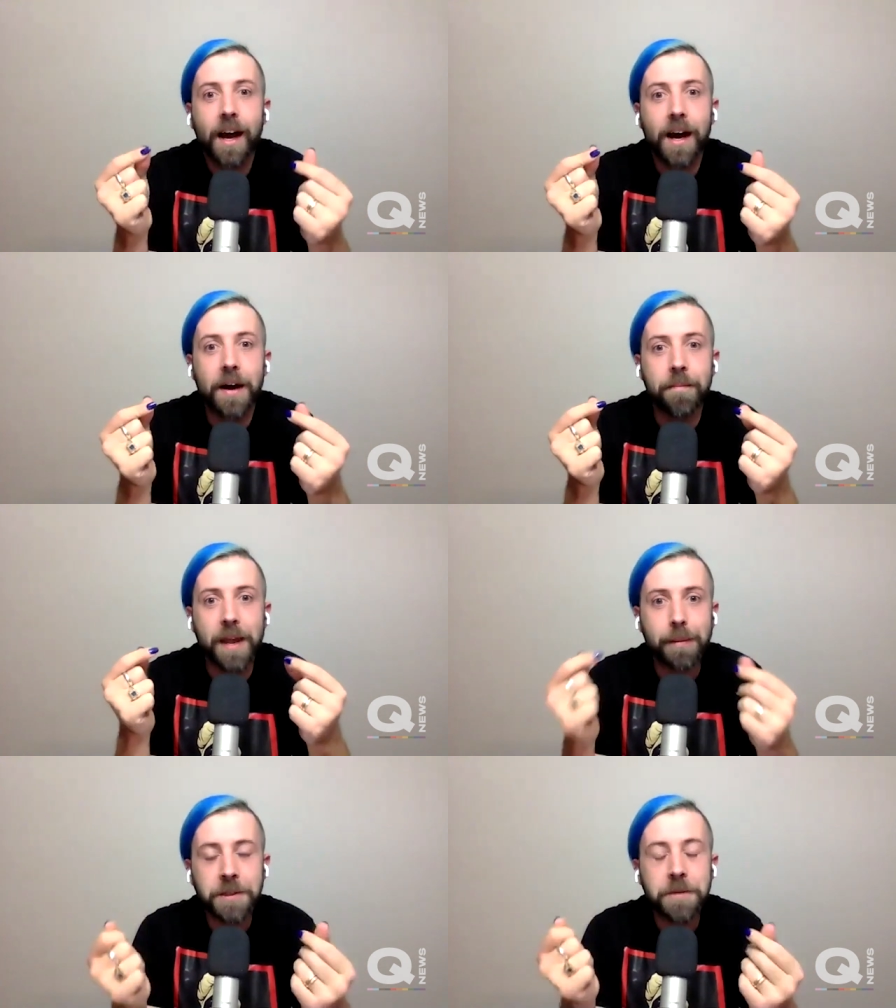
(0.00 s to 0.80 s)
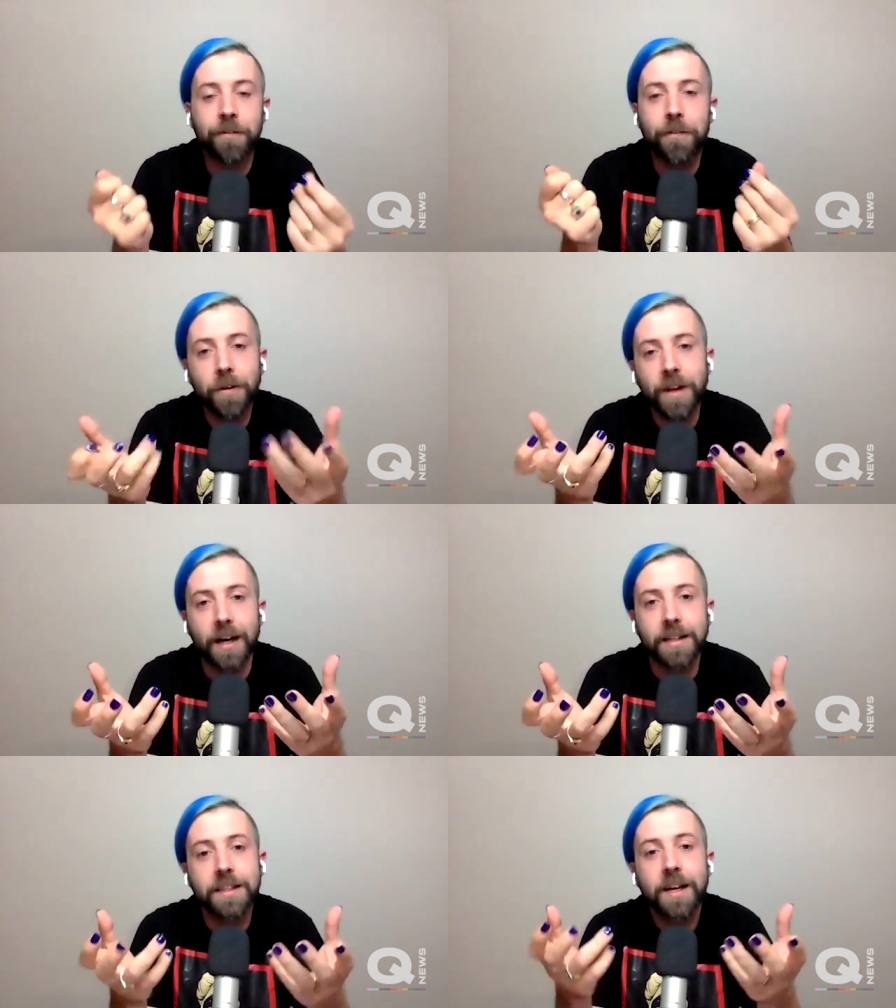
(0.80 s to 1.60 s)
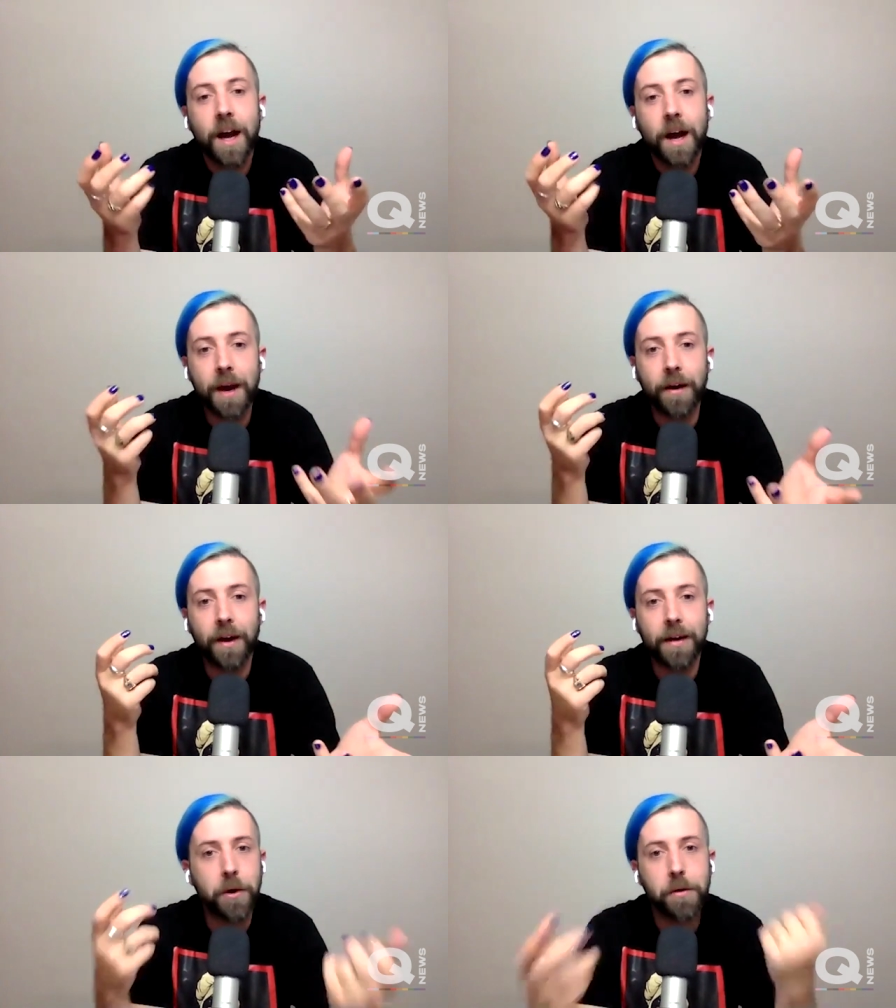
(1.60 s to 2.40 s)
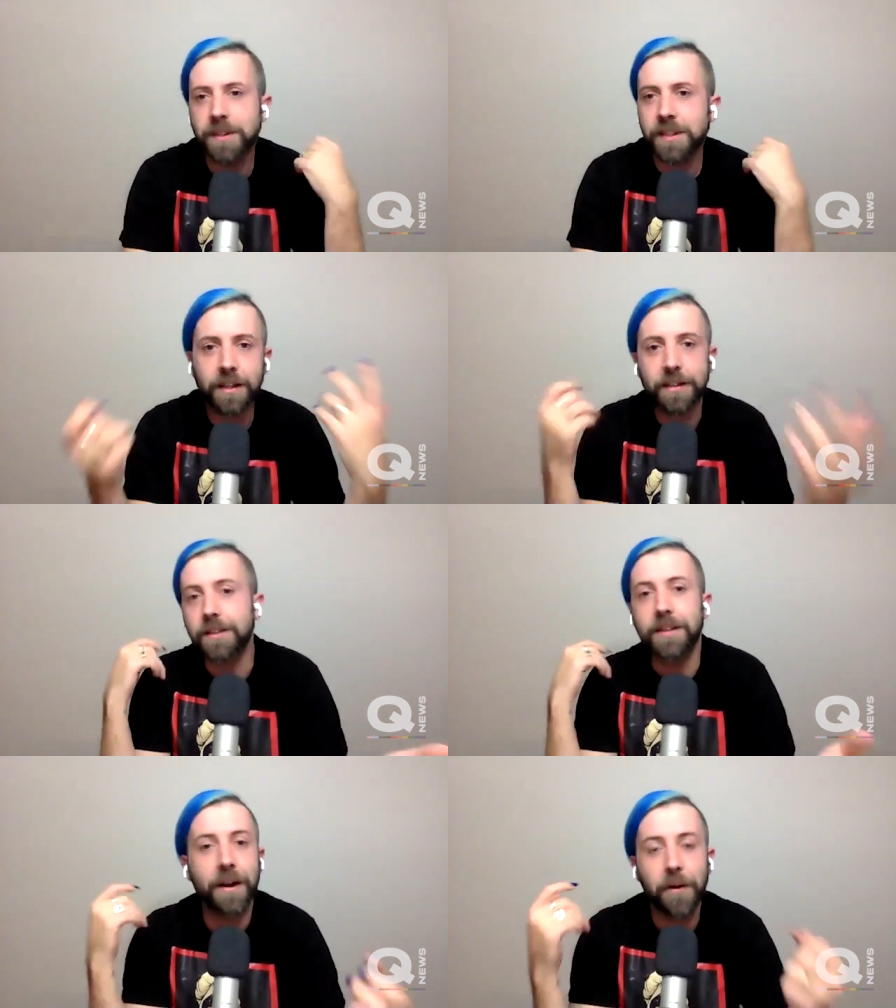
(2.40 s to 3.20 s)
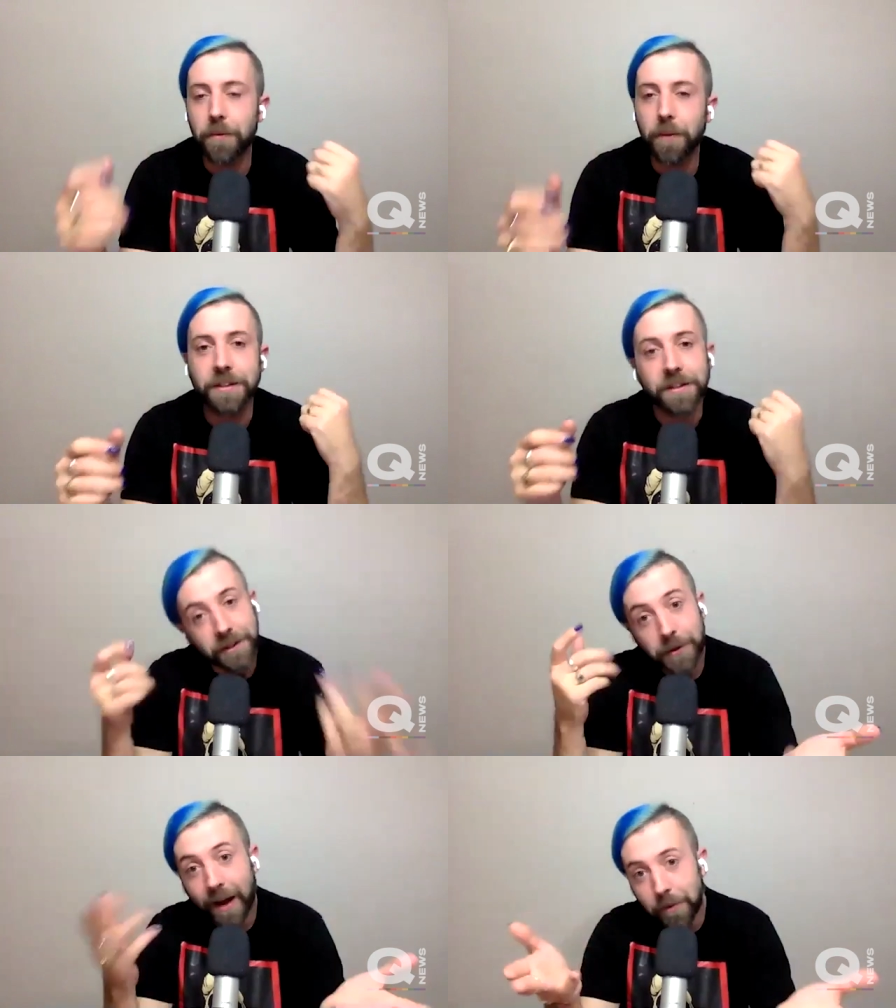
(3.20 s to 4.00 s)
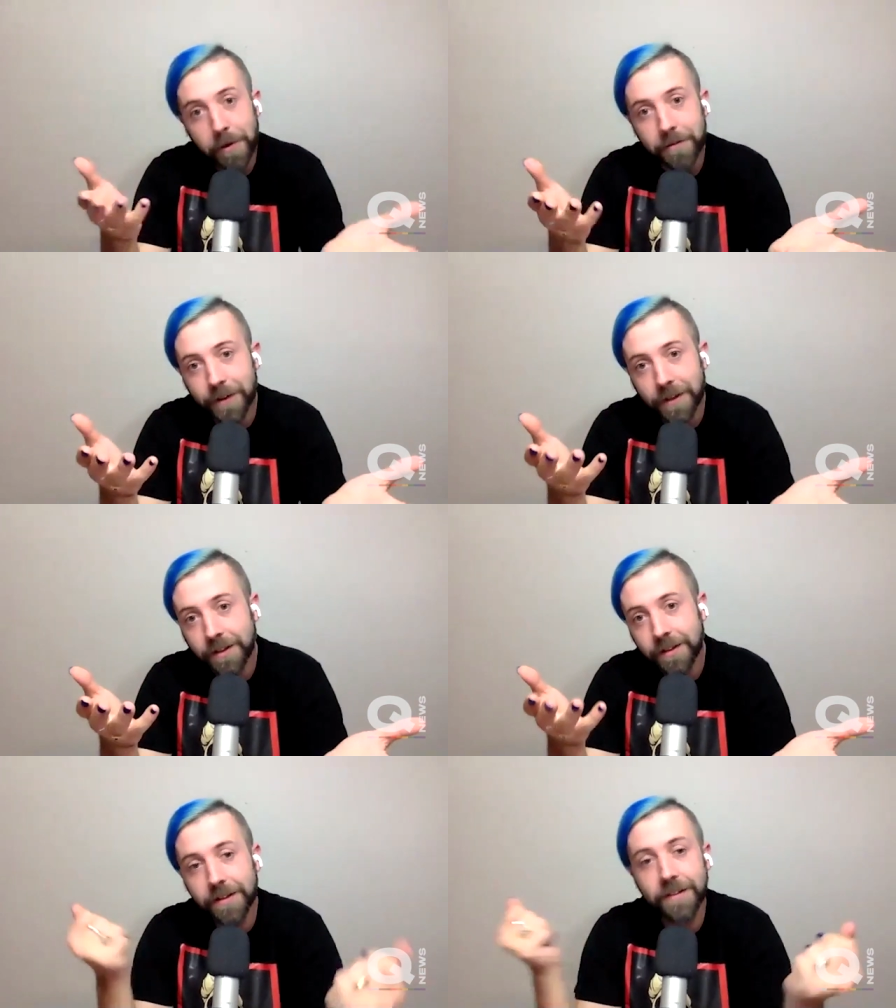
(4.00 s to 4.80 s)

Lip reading: the episode before last about who was single and who wasn't. So you have a boyfriend?